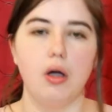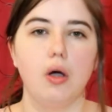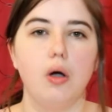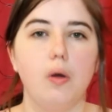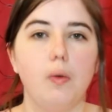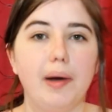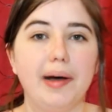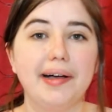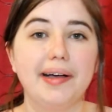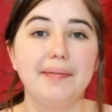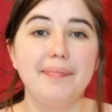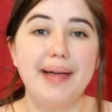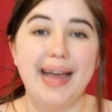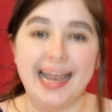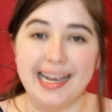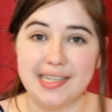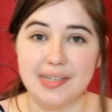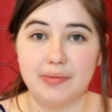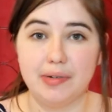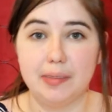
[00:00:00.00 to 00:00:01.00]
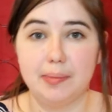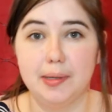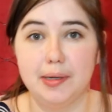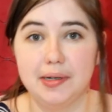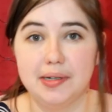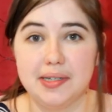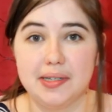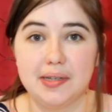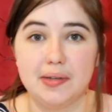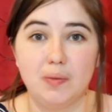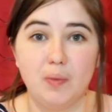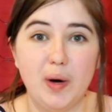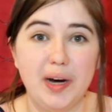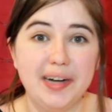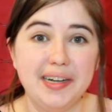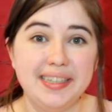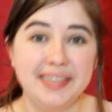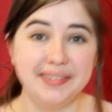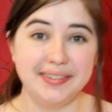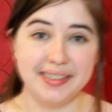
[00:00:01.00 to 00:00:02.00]
Welcome back, scribblers. Where
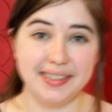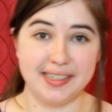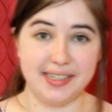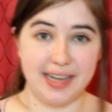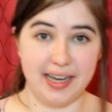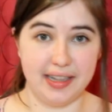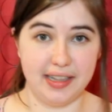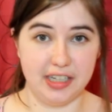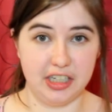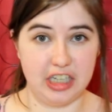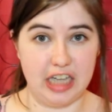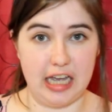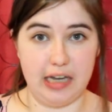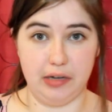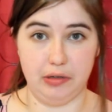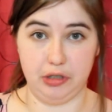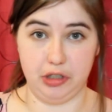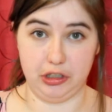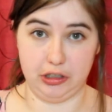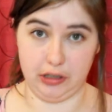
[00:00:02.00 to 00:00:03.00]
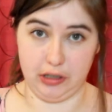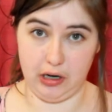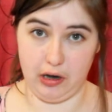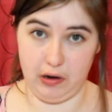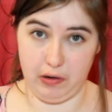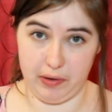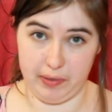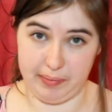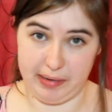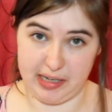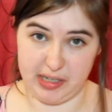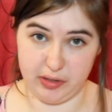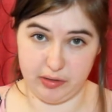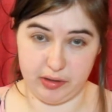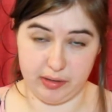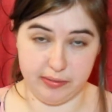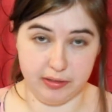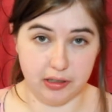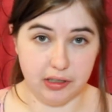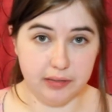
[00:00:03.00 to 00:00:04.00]
did you decide the shadows should go in my
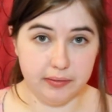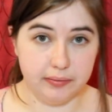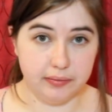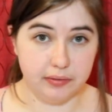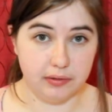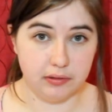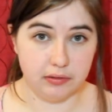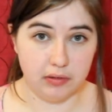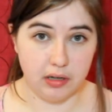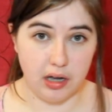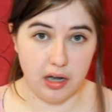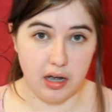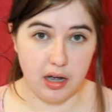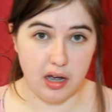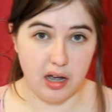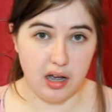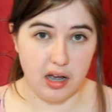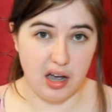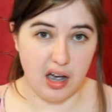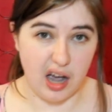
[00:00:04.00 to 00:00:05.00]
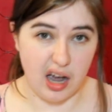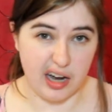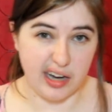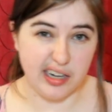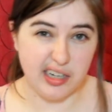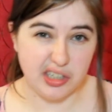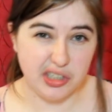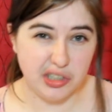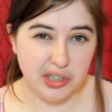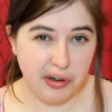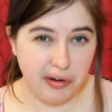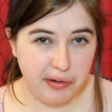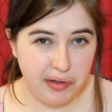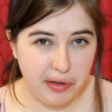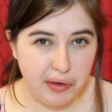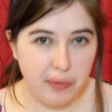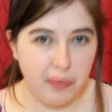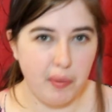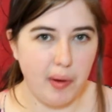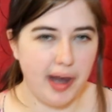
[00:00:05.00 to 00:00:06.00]
scribble? I'm going to show
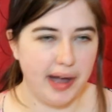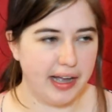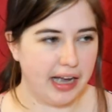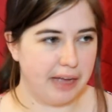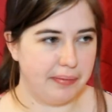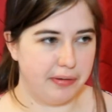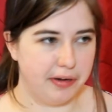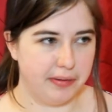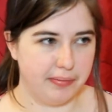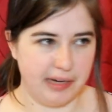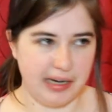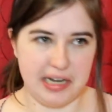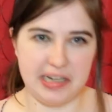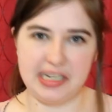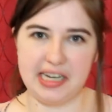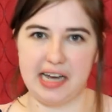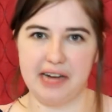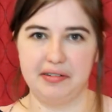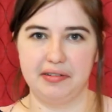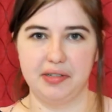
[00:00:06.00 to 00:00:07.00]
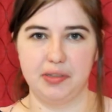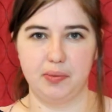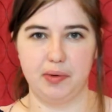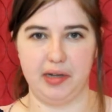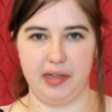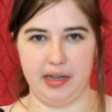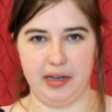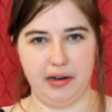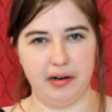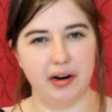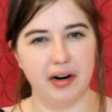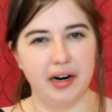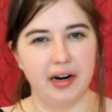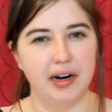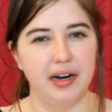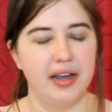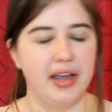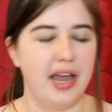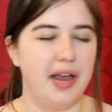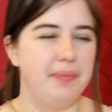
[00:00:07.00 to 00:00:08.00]
you why I put my shadows where they are,
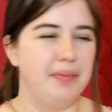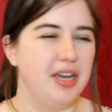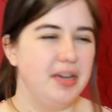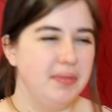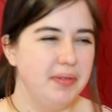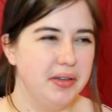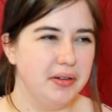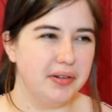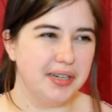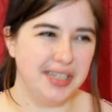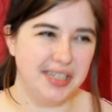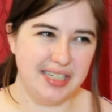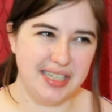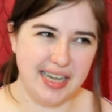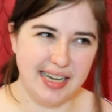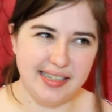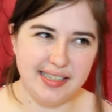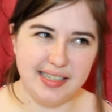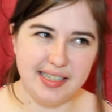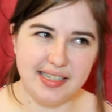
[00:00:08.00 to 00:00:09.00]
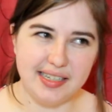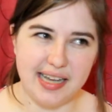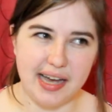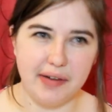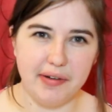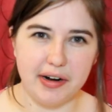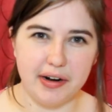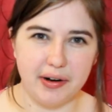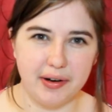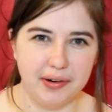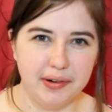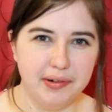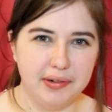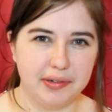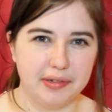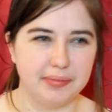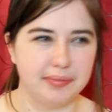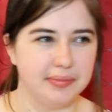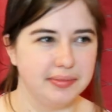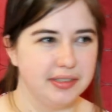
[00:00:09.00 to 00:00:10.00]
and maybe you can test this out at
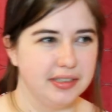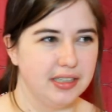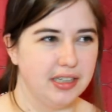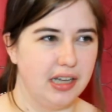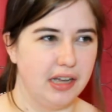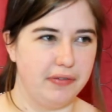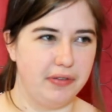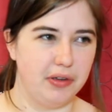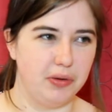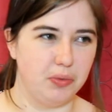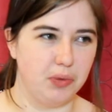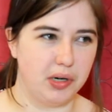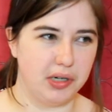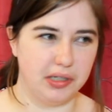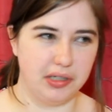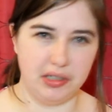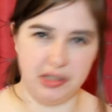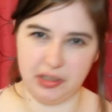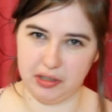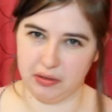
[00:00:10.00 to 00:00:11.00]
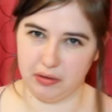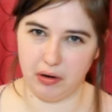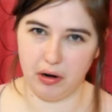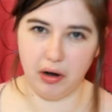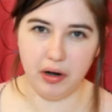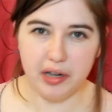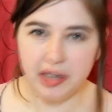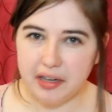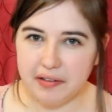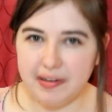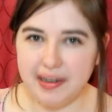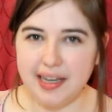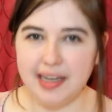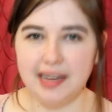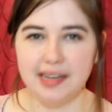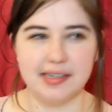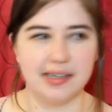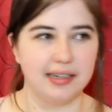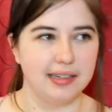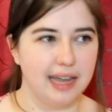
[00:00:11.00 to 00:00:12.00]
home if you want to. All you need
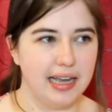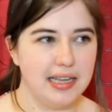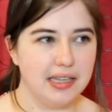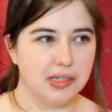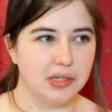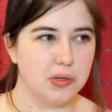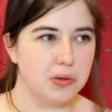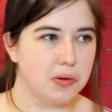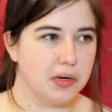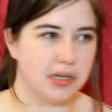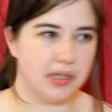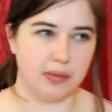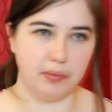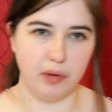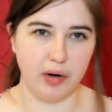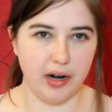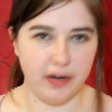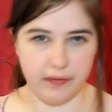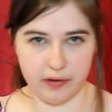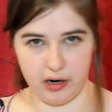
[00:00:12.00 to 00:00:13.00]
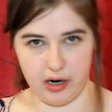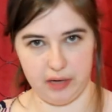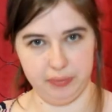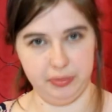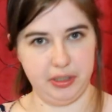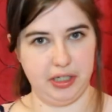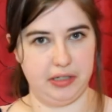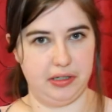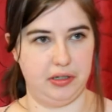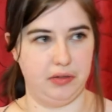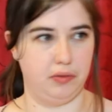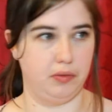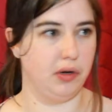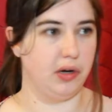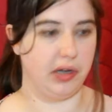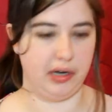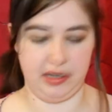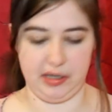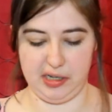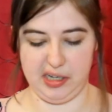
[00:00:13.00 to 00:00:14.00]
is a light source and whatever objects you
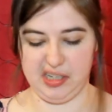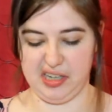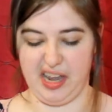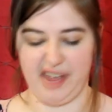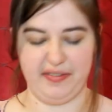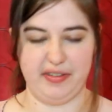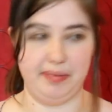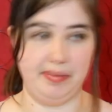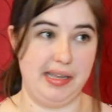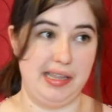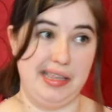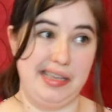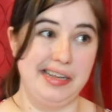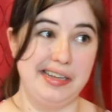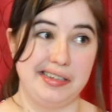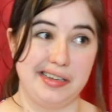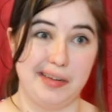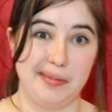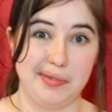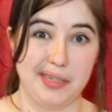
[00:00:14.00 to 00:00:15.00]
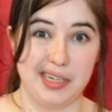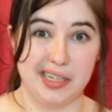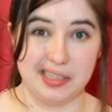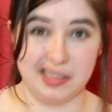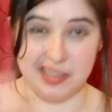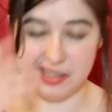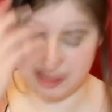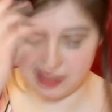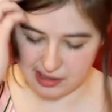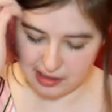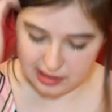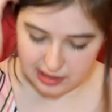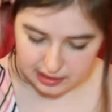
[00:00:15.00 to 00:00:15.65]
want. Doesn't have to be these objects.